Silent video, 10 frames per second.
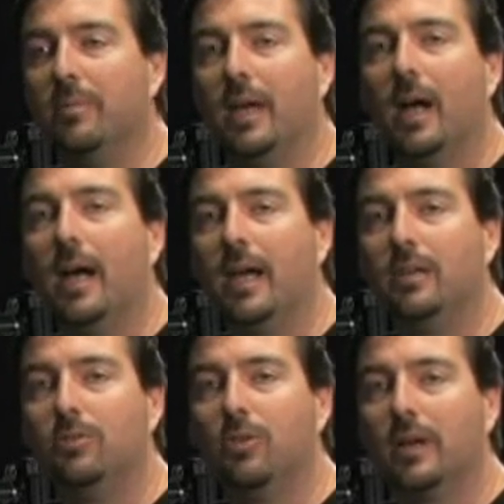
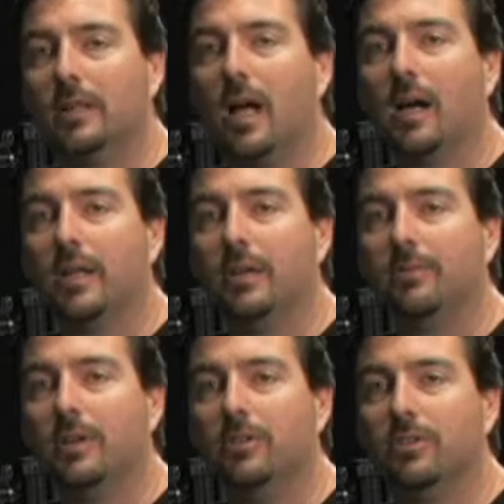behind trying to log all that
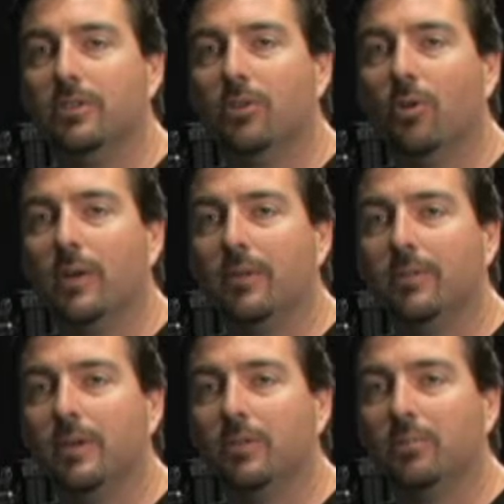footage and store that
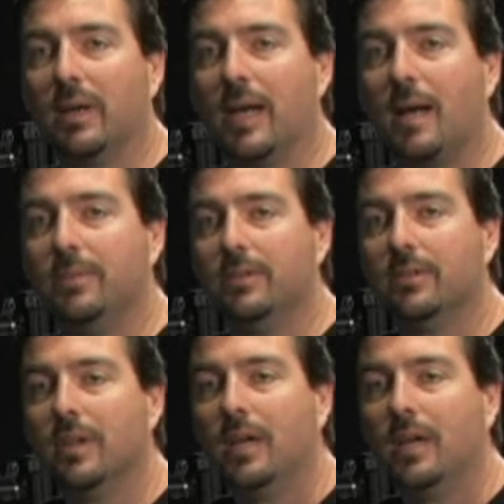footage and make copies.